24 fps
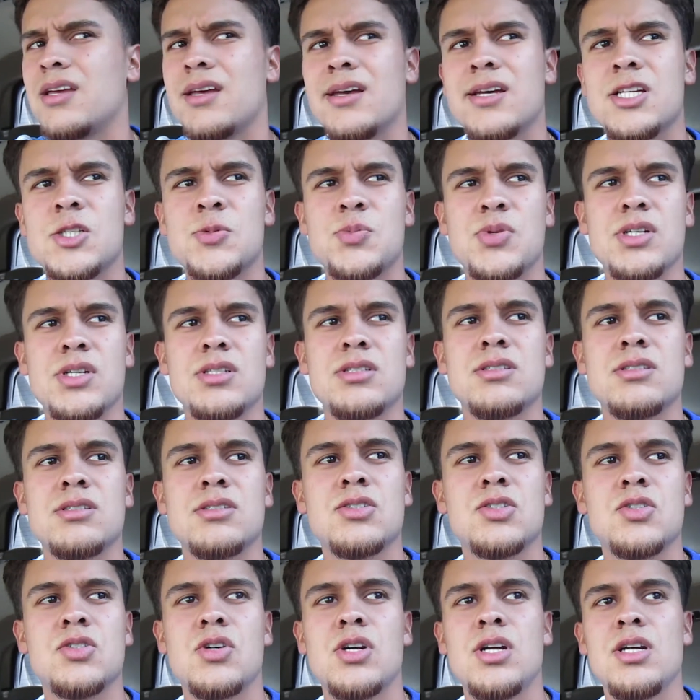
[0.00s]
Gas prices
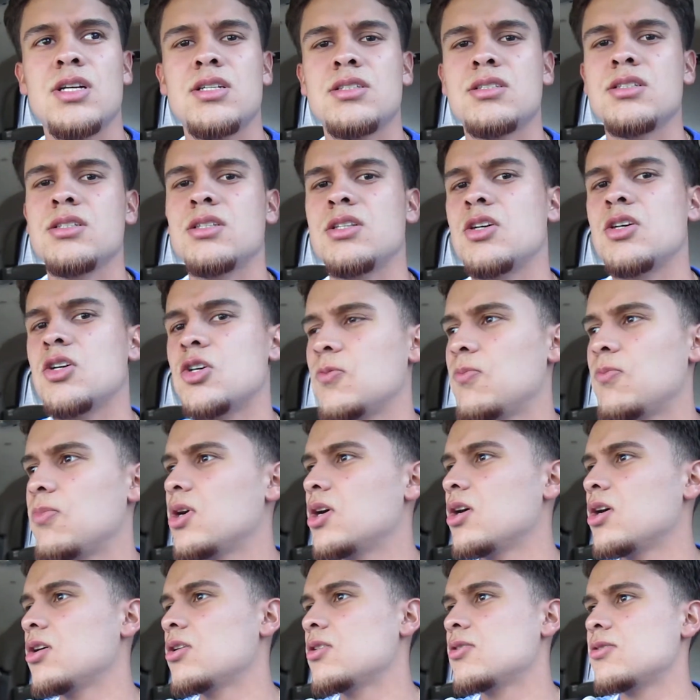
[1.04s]
is crazy though,
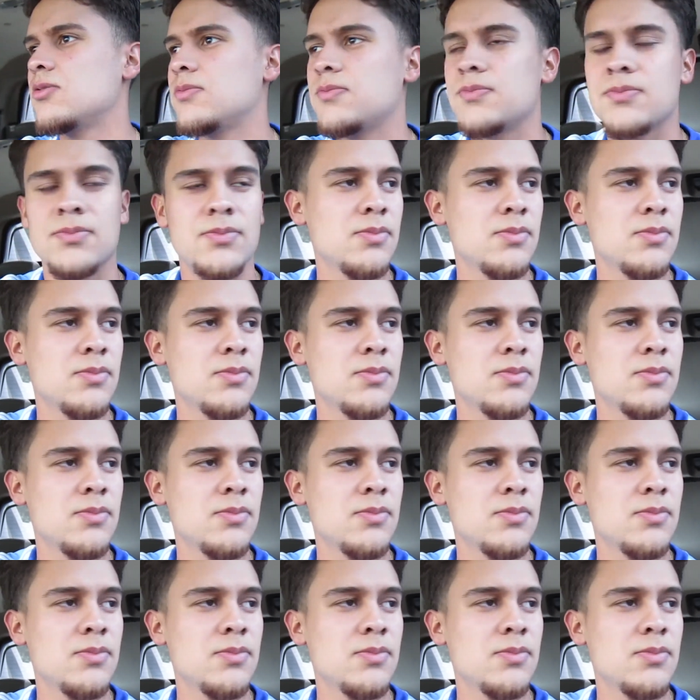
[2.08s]
bro.